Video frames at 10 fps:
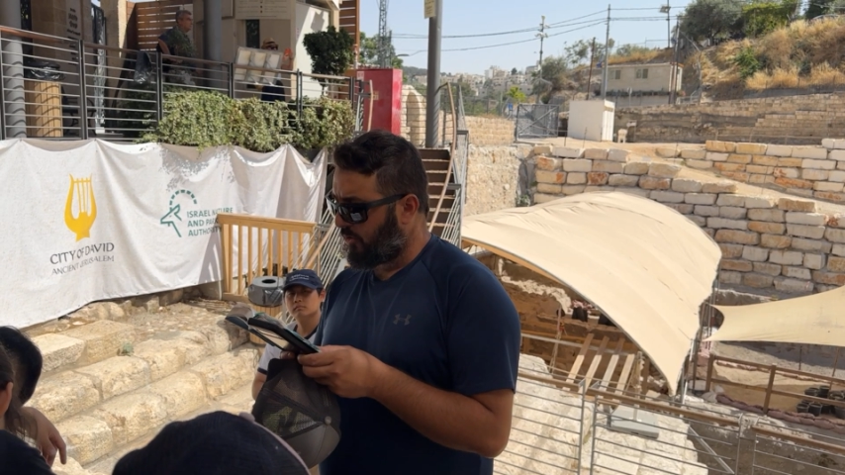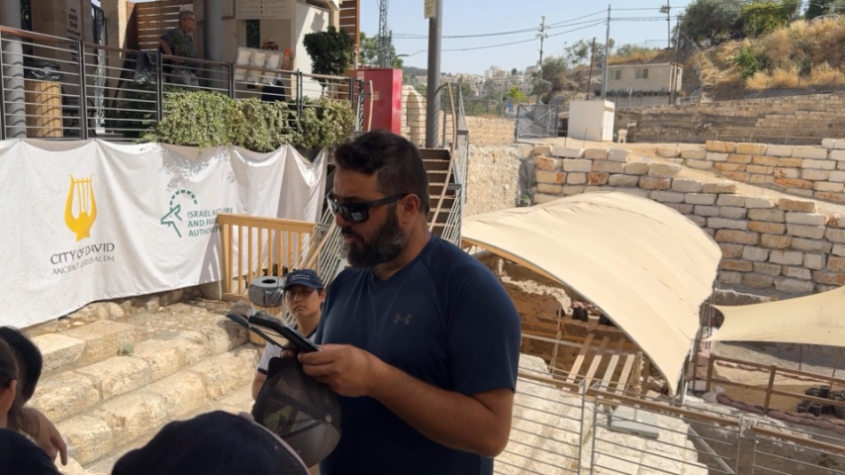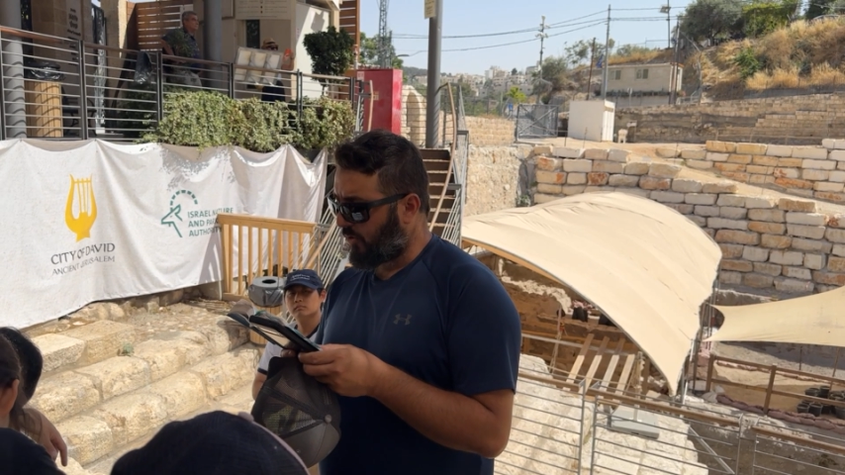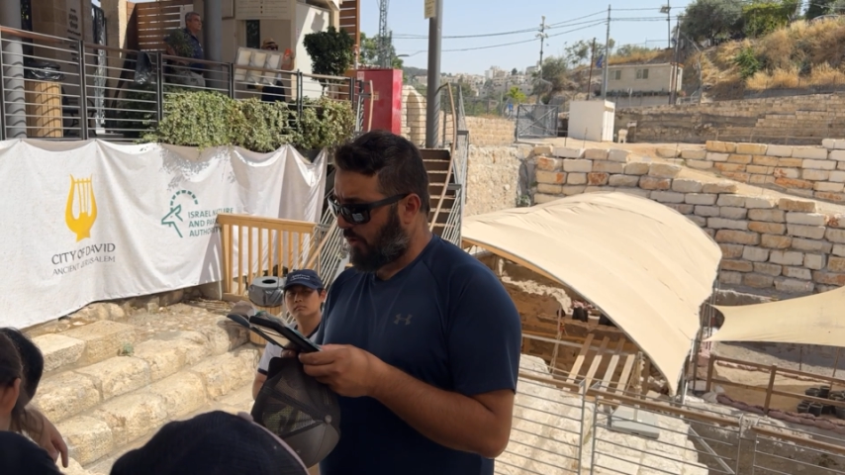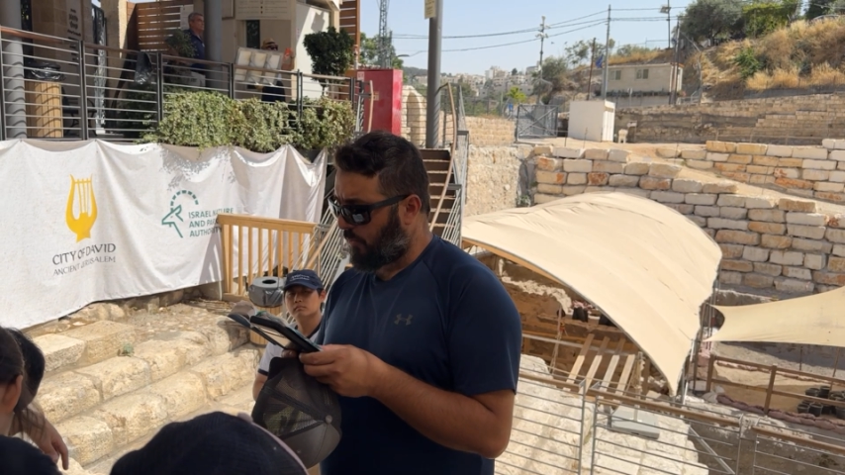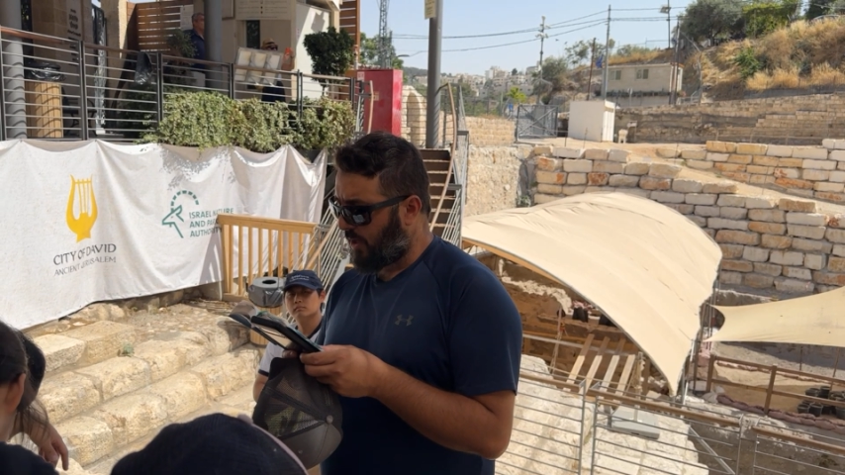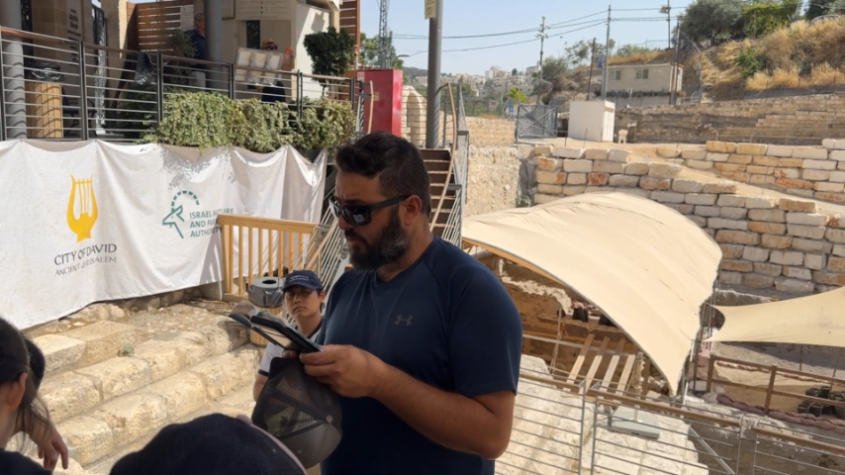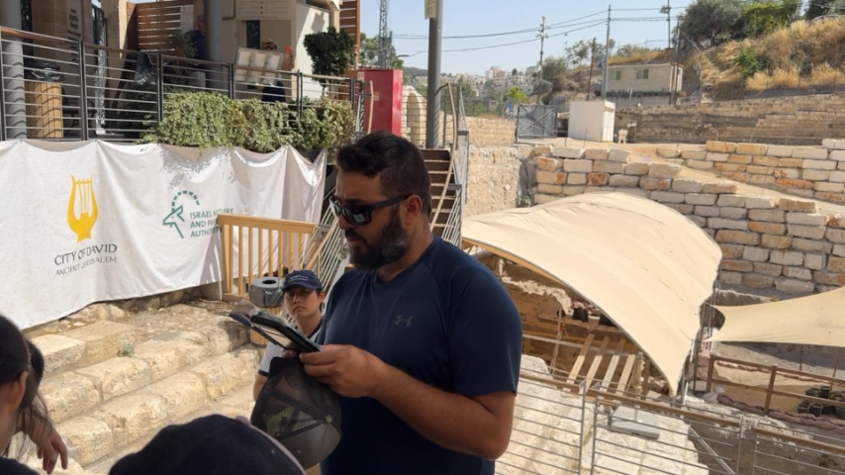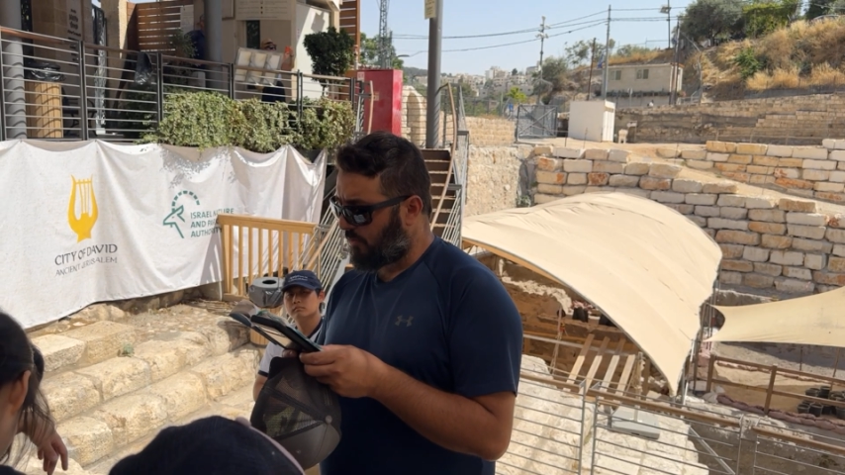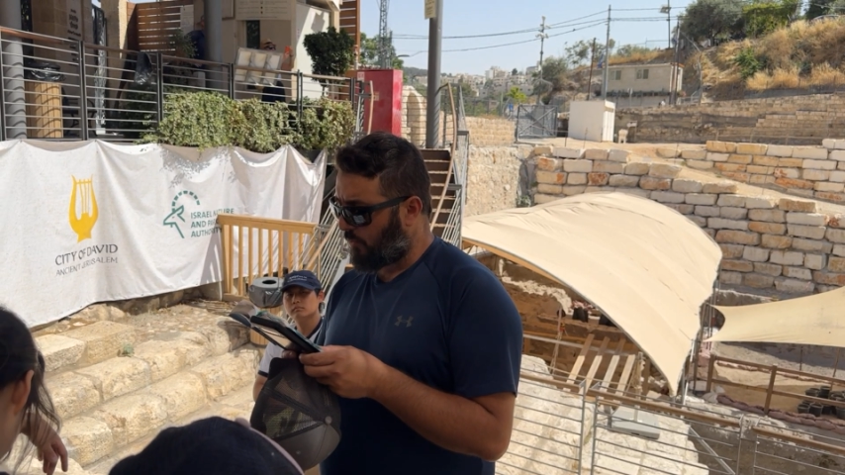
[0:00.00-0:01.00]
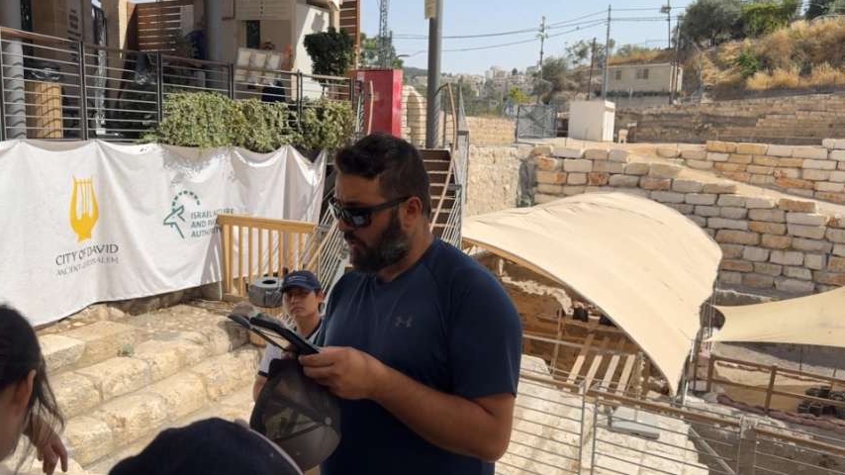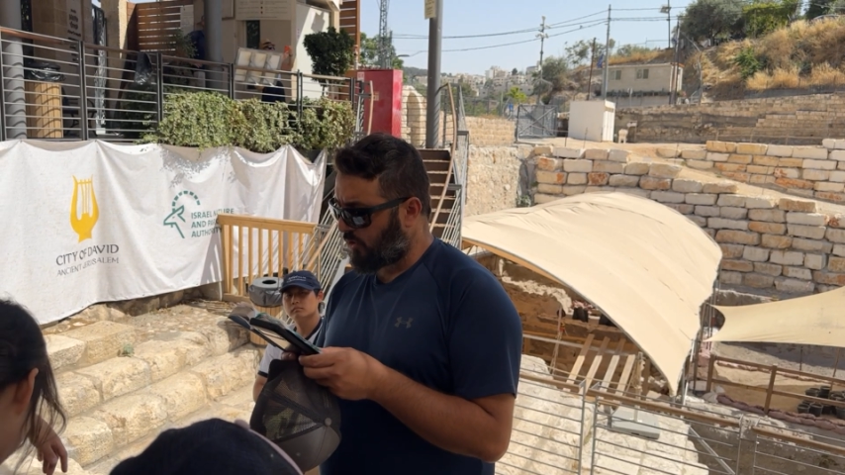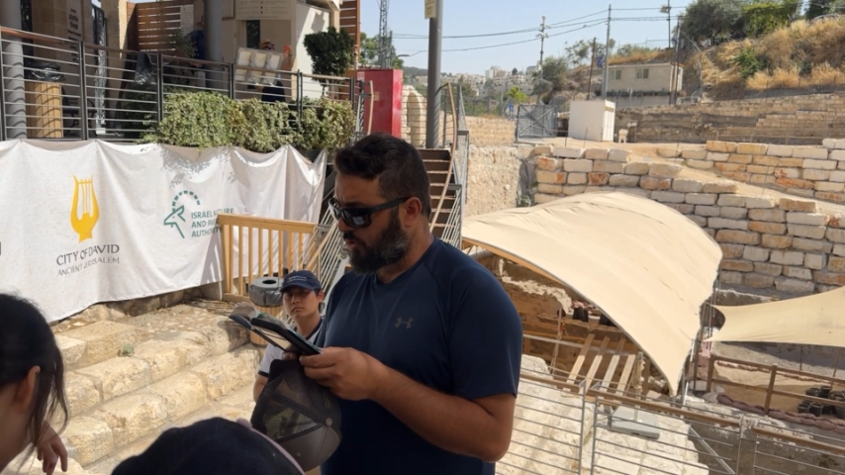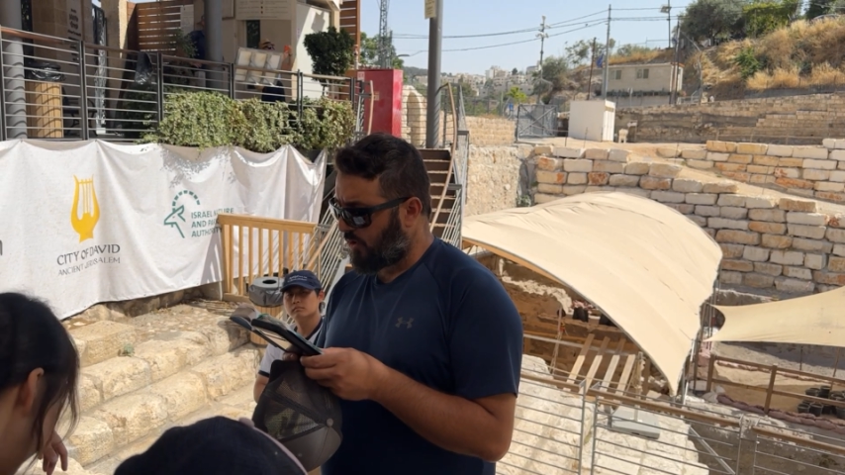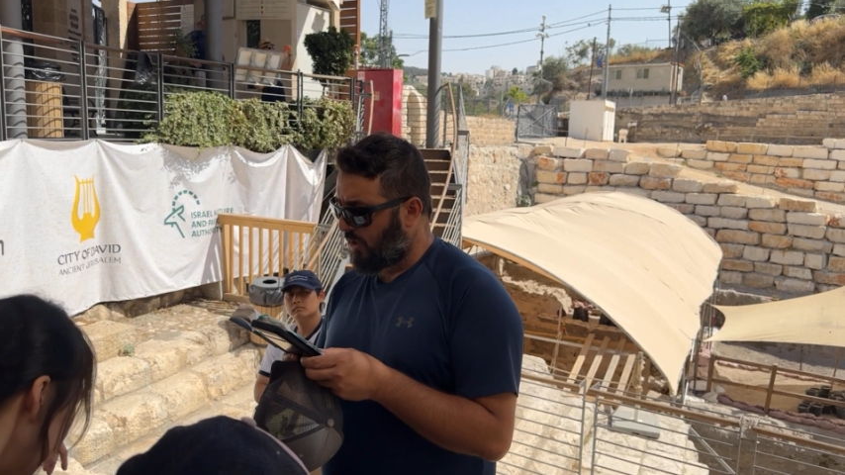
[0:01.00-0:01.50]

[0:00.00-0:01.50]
So I went and washed,